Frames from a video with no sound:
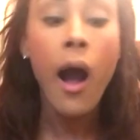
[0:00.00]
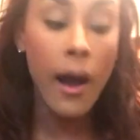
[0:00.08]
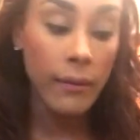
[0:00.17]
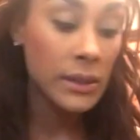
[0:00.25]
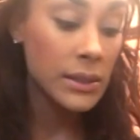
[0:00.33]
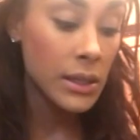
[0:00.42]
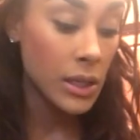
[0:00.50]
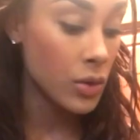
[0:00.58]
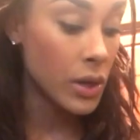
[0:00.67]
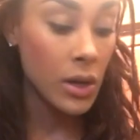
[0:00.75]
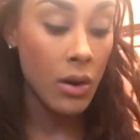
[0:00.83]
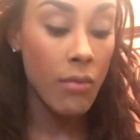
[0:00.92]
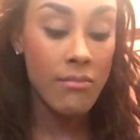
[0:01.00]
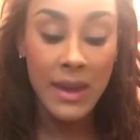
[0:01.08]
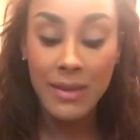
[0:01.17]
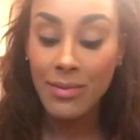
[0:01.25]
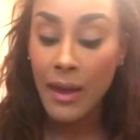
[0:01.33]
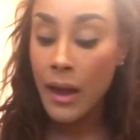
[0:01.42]
Obviously, you can
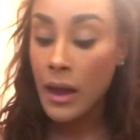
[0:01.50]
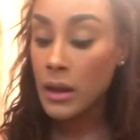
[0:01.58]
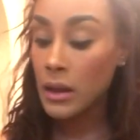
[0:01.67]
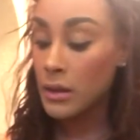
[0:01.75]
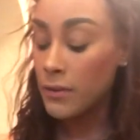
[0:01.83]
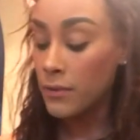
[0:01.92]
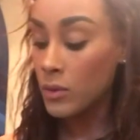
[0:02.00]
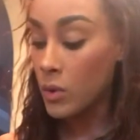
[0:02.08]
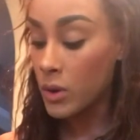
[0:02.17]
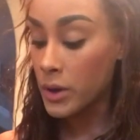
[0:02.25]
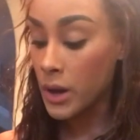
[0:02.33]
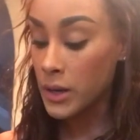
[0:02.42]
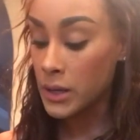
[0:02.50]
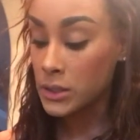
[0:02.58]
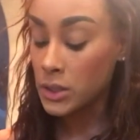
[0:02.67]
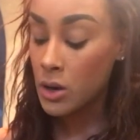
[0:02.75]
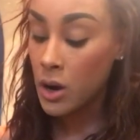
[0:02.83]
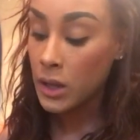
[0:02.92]
omit that if you are not
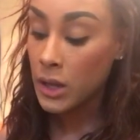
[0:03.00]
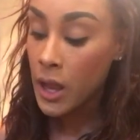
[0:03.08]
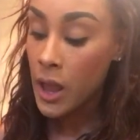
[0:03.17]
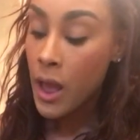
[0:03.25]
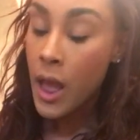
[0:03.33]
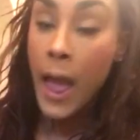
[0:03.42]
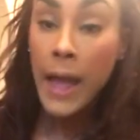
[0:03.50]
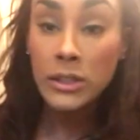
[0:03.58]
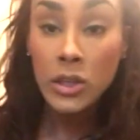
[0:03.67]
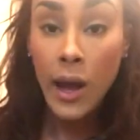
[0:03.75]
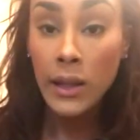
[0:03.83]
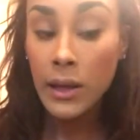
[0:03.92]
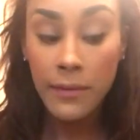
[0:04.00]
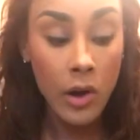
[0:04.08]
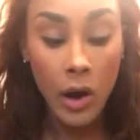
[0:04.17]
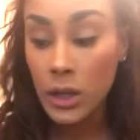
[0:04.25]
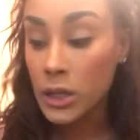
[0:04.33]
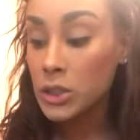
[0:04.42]
into garlic. And so I love
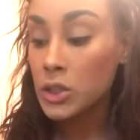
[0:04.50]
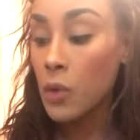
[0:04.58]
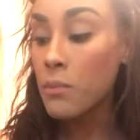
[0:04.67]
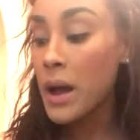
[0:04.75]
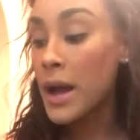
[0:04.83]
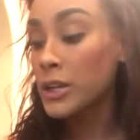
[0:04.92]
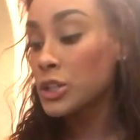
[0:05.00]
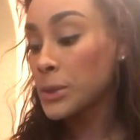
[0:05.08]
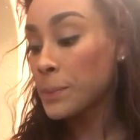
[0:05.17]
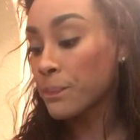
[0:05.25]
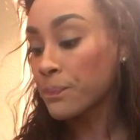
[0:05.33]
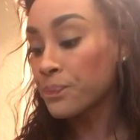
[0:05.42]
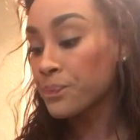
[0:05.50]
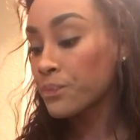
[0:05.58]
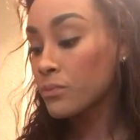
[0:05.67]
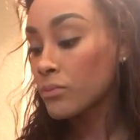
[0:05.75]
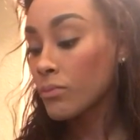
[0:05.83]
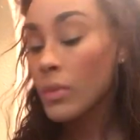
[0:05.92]
garlic so much,
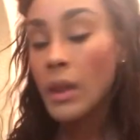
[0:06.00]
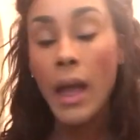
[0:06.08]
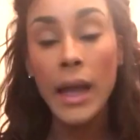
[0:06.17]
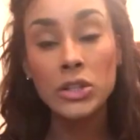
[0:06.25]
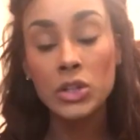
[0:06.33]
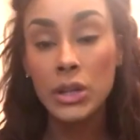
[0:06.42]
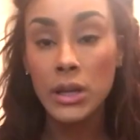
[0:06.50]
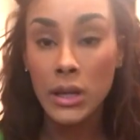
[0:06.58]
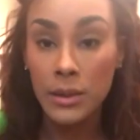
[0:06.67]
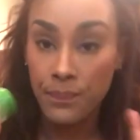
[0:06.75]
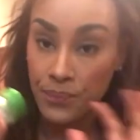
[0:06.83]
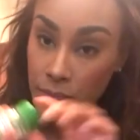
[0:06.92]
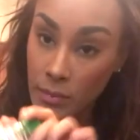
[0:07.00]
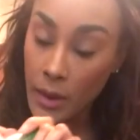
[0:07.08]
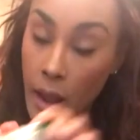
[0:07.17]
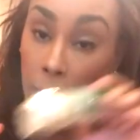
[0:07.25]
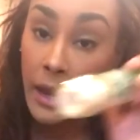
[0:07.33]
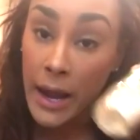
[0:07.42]
actually,
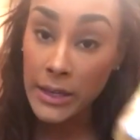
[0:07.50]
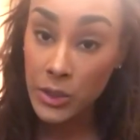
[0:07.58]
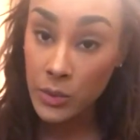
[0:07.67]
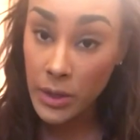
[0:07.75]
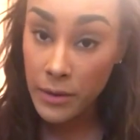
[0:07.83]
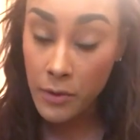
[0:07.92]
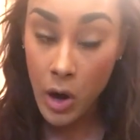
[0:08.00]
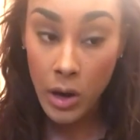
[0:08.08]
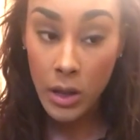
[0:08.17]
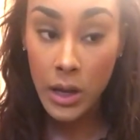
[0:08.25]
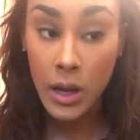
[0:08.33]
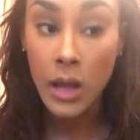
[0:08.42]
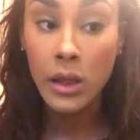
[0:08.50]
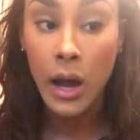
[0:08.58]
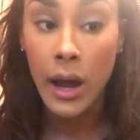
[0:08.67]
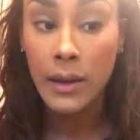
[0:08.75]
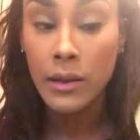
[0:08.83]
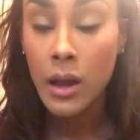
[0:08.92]
I mean, I do love garlic a
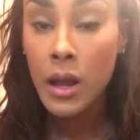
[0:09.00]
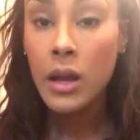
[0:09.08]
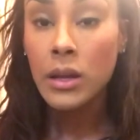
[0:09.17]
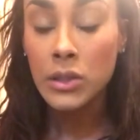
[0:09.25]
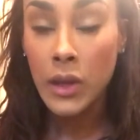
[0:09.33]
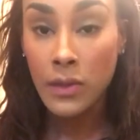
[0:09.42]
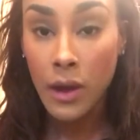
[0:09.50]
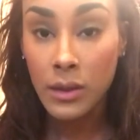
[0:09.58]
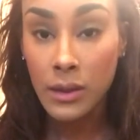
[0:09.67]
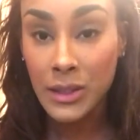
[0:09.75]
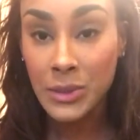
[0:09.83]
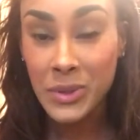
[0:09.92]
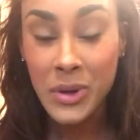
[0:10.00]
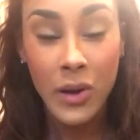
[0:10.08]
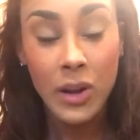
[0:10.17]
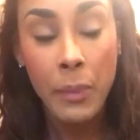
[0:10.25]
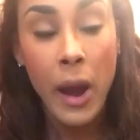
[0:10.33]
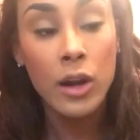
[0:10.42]
lot. So I thought that this was
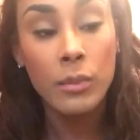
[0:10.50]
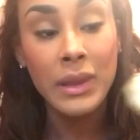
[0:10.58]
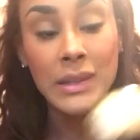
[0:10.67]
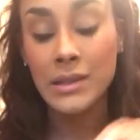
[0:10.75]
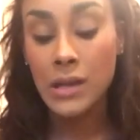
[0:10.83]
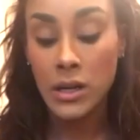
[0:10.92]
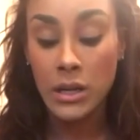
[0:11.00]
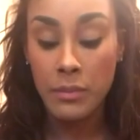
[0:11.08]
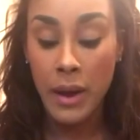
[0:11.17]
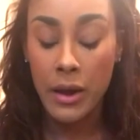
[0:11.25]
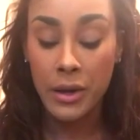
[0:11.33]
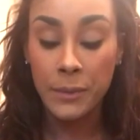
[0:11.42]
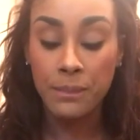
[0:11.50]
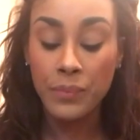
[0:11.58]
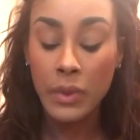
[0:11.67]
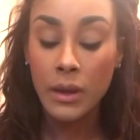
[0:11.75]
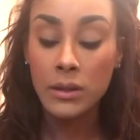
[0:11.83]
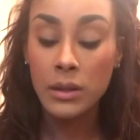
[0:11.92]
garlic powder, but this is onion powder.
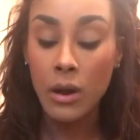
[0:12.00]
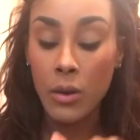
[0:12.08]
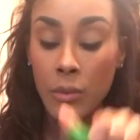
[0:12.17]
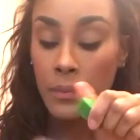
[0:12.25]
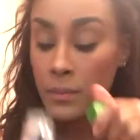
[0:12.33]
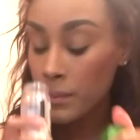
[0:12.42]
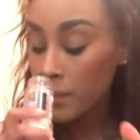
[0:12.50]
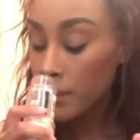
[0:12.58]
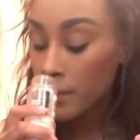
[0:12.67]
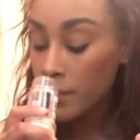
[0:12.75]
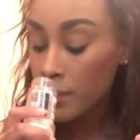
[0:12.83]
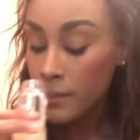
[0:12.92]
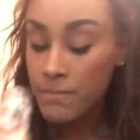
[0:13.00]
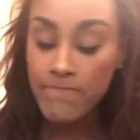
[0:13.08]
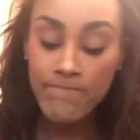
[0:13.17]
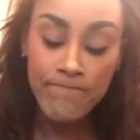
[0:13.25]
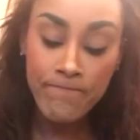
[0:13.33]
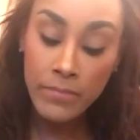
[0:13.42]
So
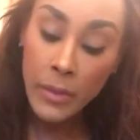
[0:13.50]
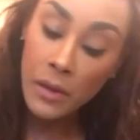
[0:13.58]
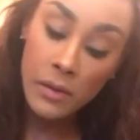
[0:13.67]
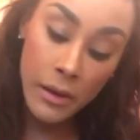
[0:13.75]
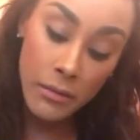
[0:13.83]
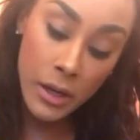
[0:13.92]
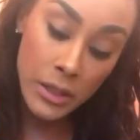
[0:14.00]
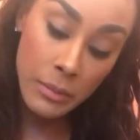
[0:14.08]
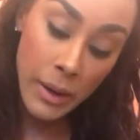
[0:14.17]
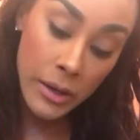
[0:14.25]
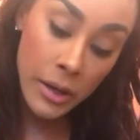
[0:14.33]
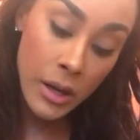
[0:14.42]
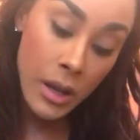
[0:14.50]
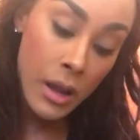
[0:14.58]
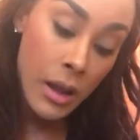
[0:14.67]
Mmm, love onion powder.